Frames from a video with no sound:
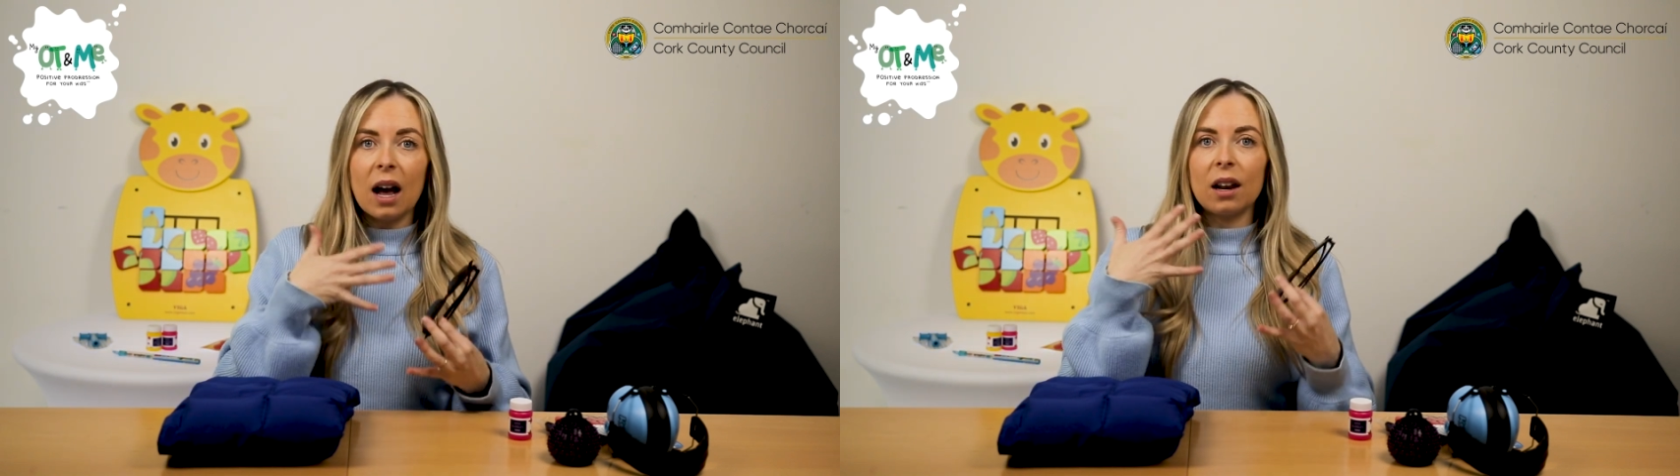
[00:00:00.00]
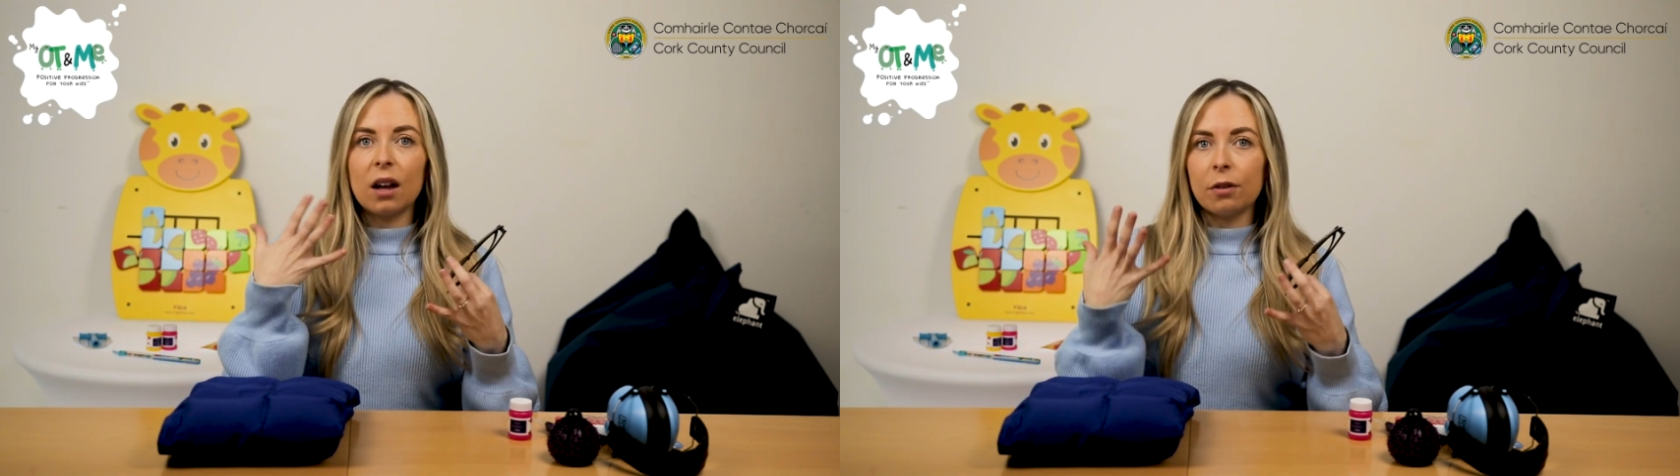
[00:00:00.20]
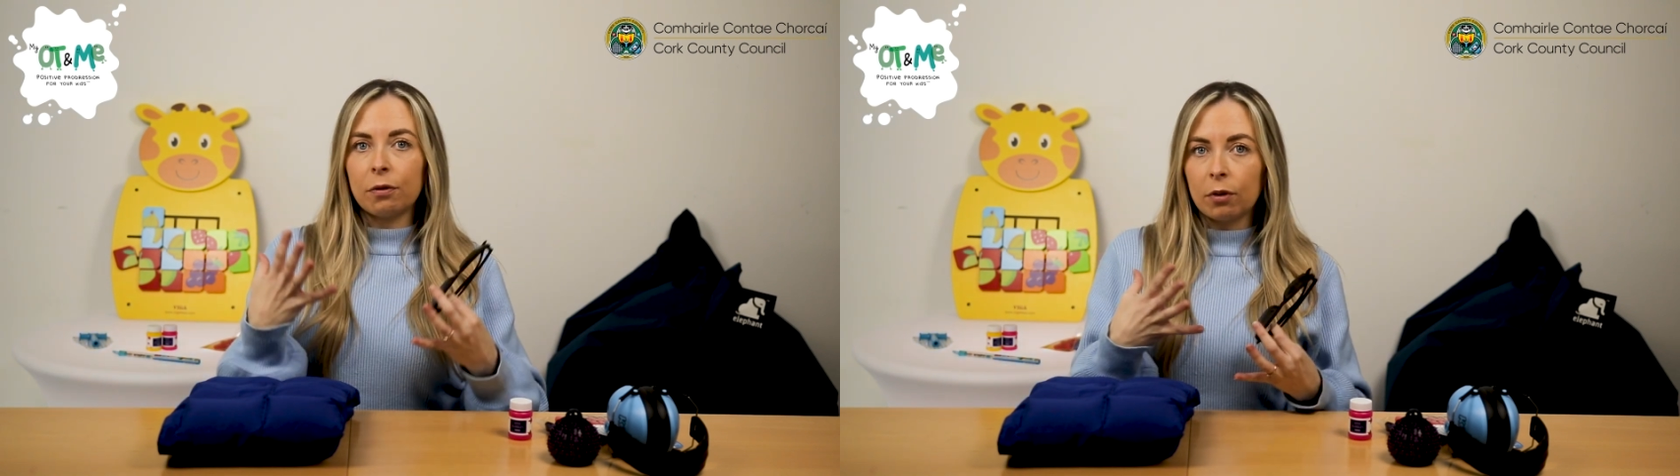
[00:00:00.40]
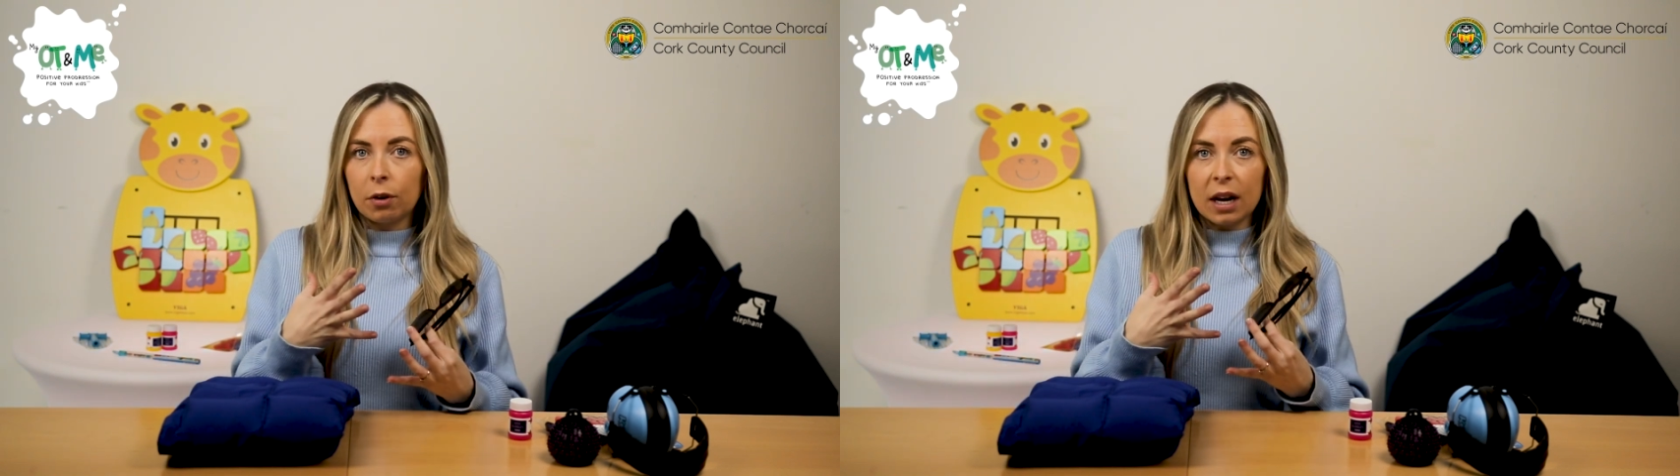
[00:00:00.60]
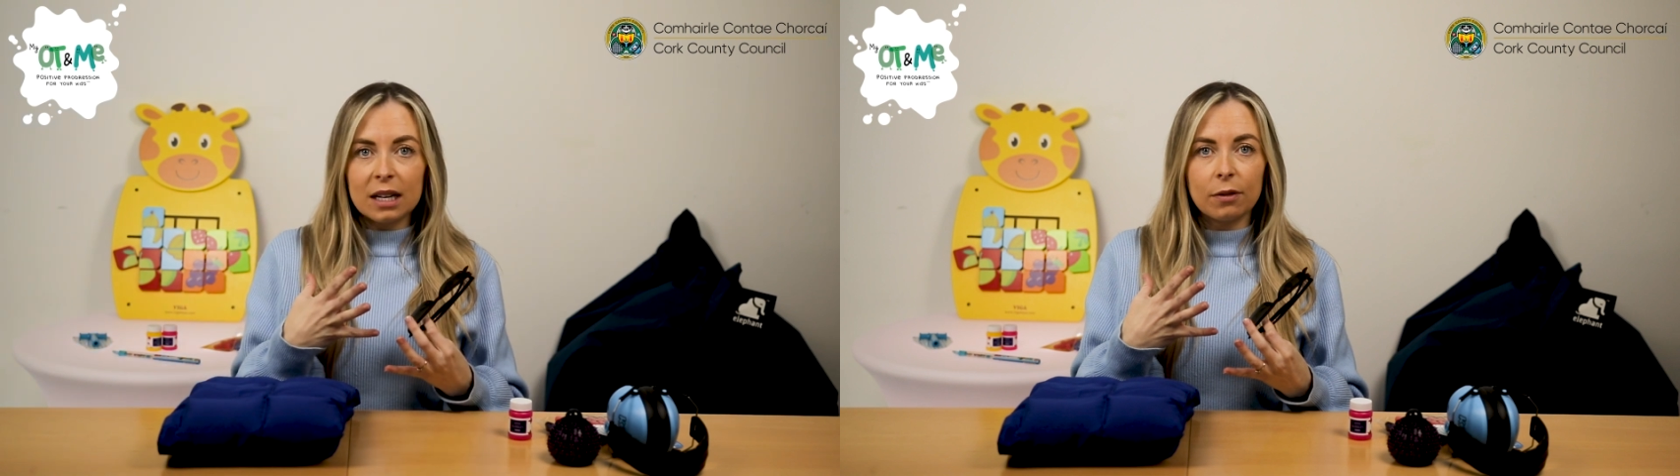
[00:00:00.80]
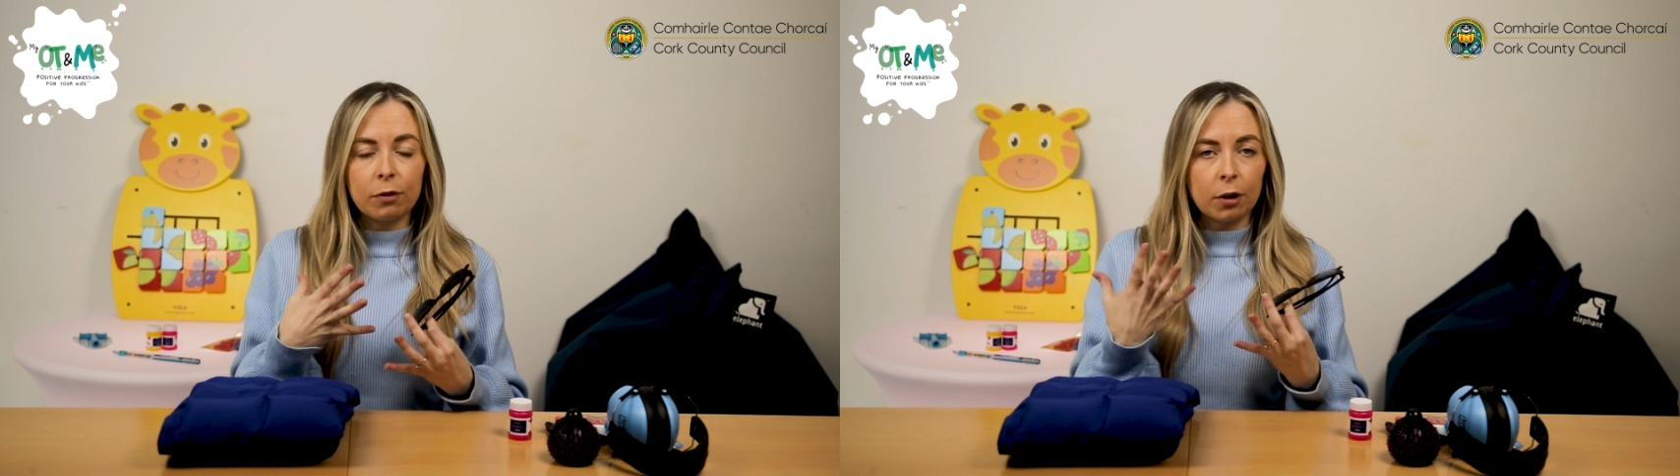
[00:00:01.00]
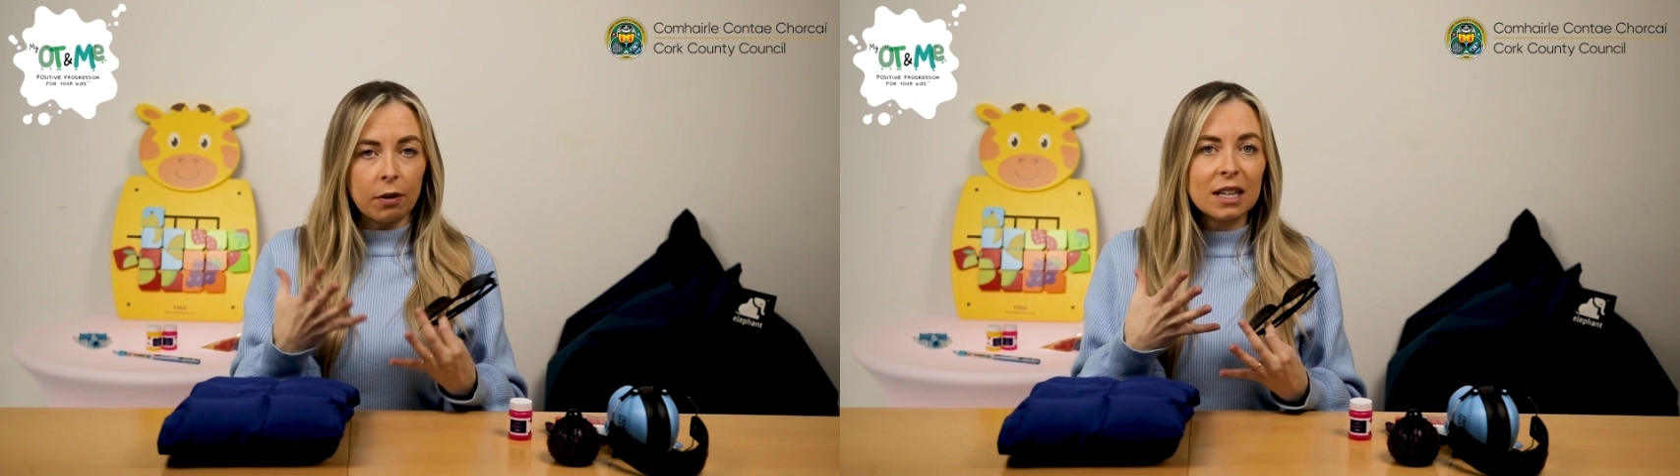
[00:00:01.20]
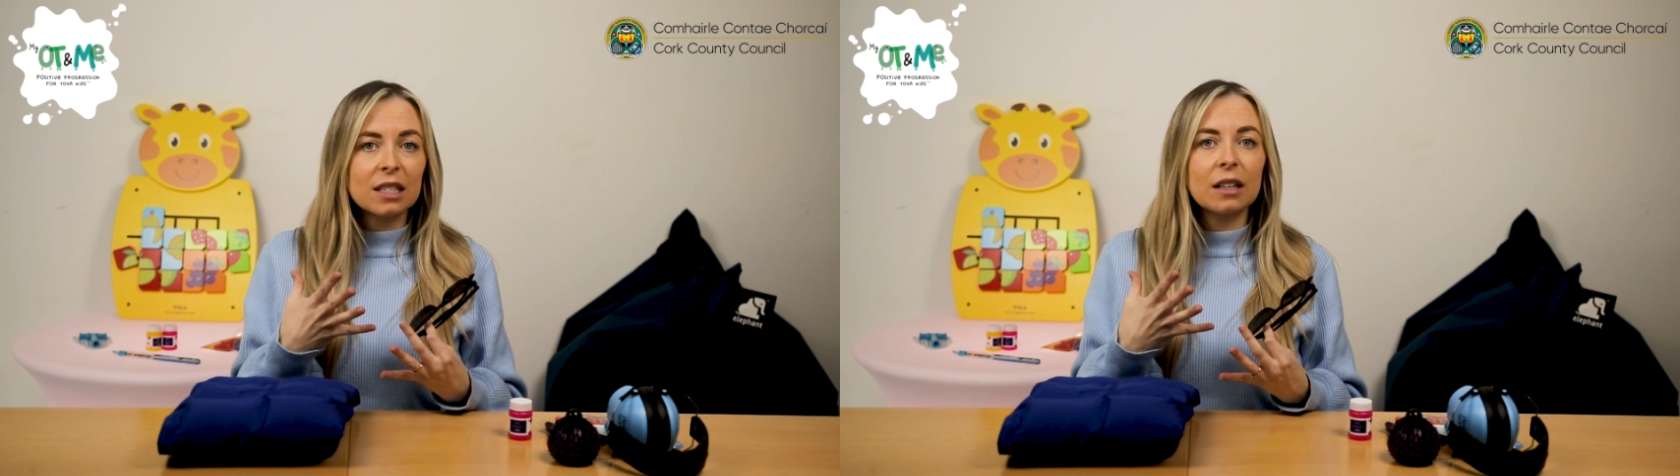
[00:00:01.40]
a lot of
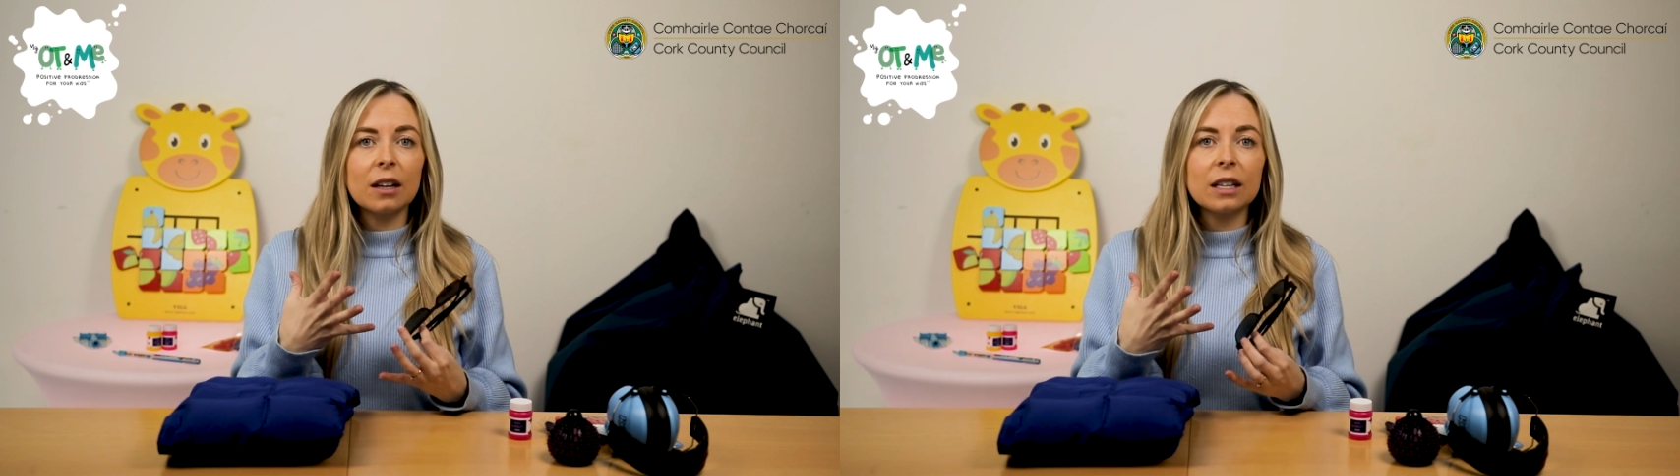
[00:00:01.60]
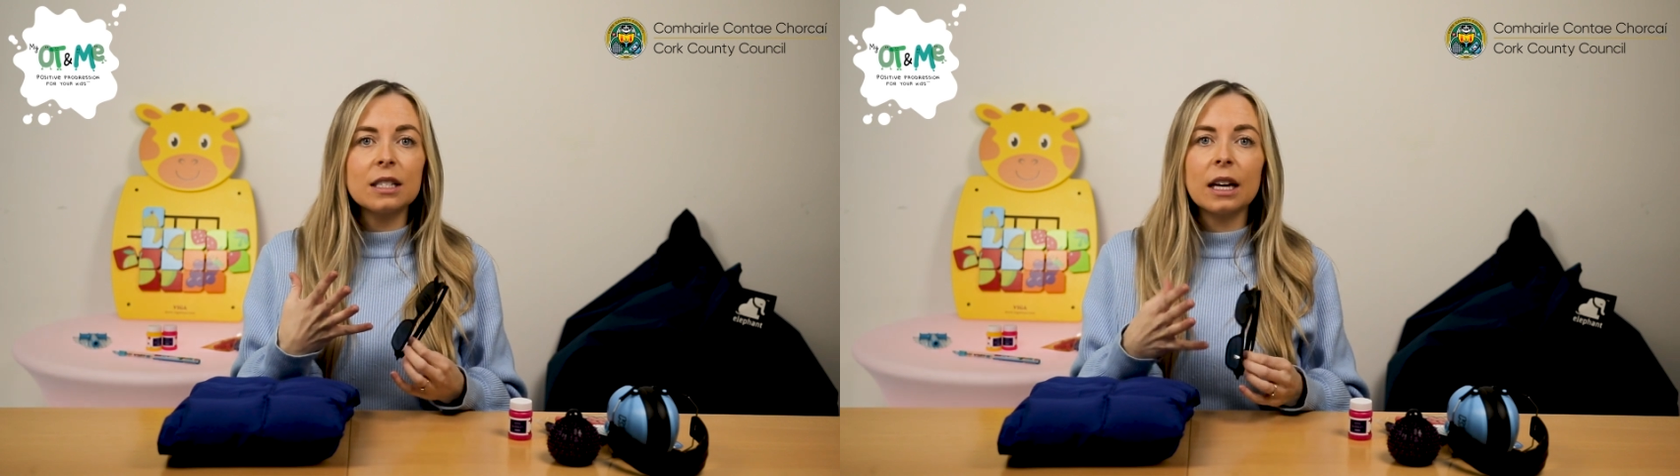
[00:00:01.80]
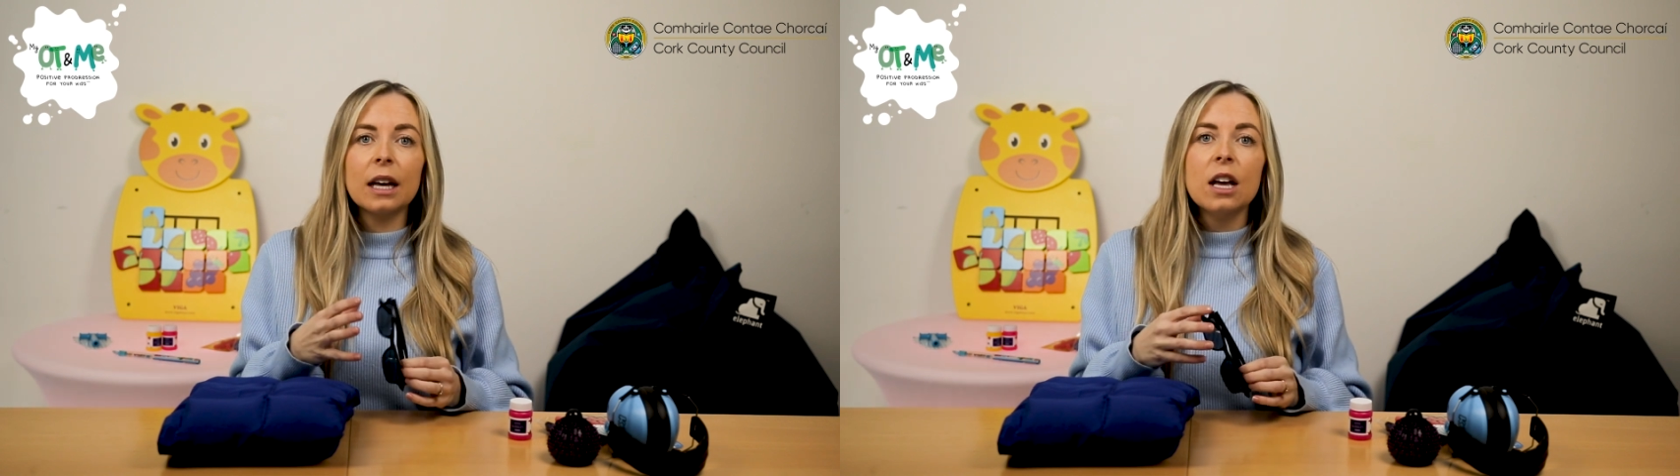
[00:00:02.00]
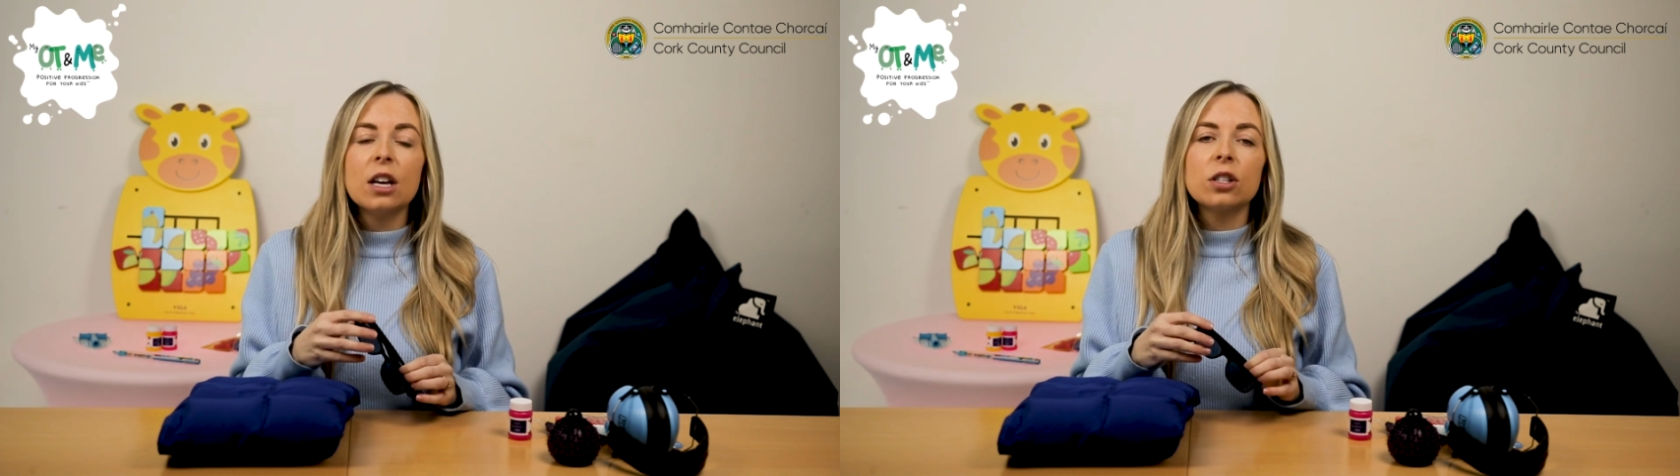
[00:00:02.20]
fluorescent lighting.